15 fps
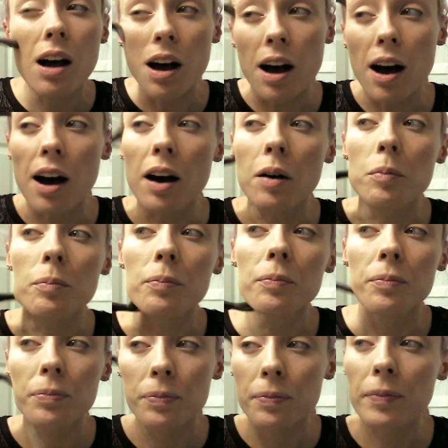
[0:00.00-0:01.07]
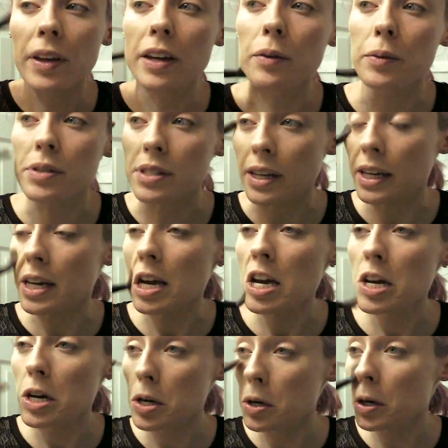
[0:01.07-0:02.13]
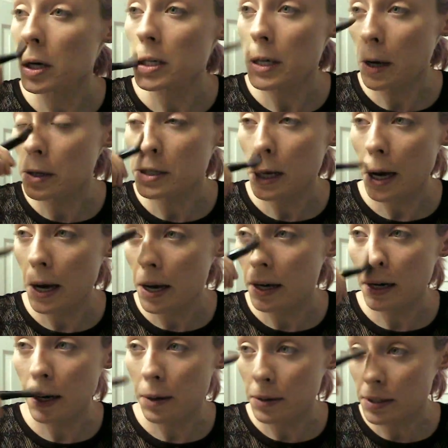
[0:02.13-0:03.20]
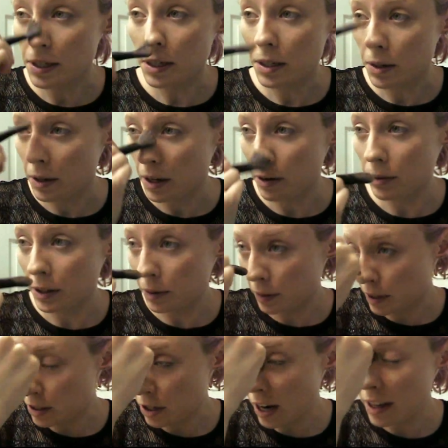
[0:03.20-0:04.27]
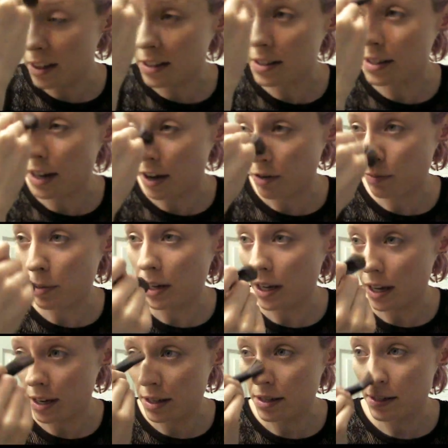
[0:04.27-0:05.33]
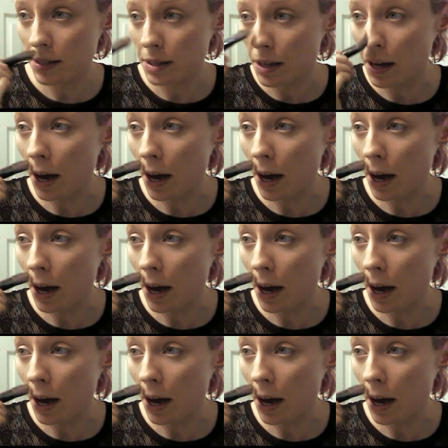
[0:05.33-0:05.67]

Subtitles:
It was like 80 degrees outside, and I was like, you know what, I really want to try this stuff because